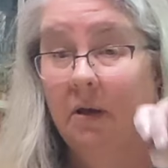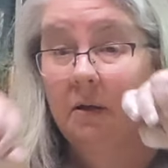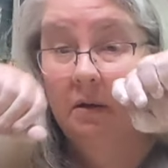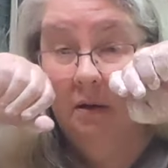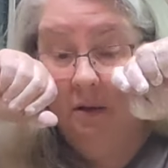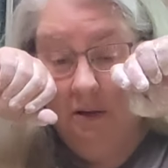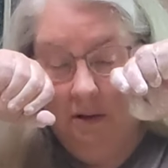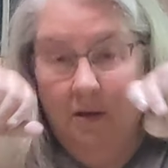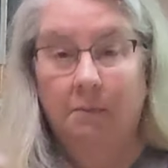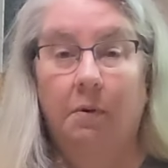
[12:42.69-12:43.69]
okay?
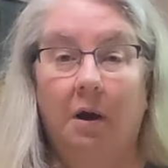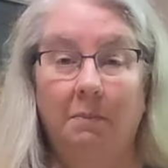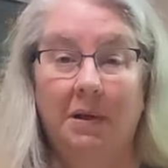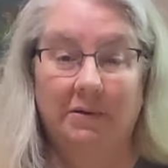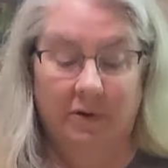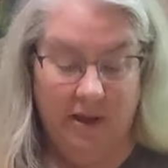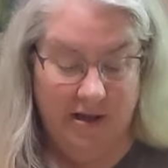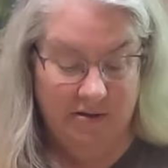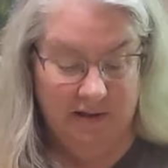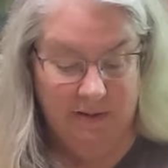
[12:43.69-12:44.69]
Part my
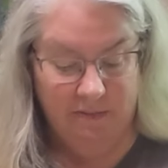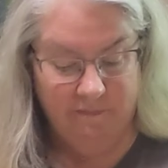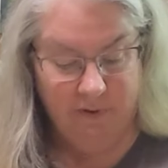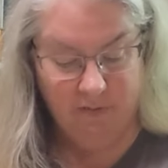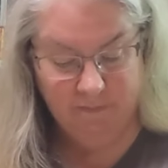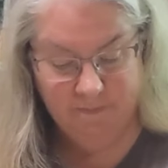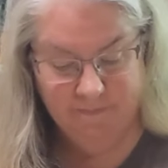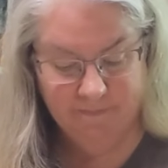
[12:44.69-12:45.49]
glass to keep up on.